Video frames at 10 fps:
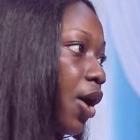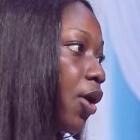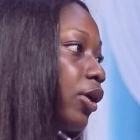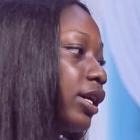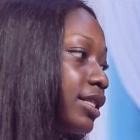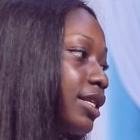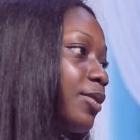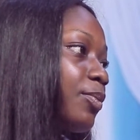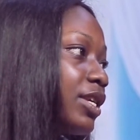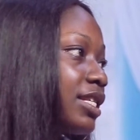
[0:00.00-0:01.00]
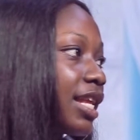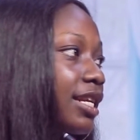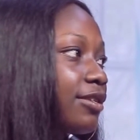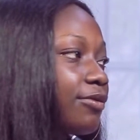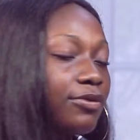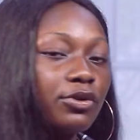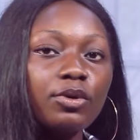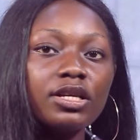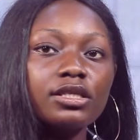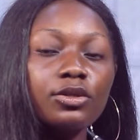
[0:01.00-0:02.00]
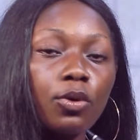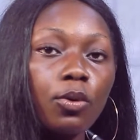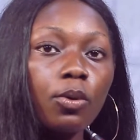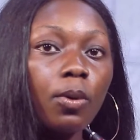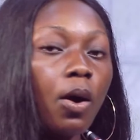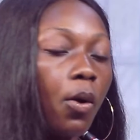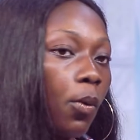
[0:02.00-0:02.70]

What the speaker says: Yeah. Okay, so please let the viewers know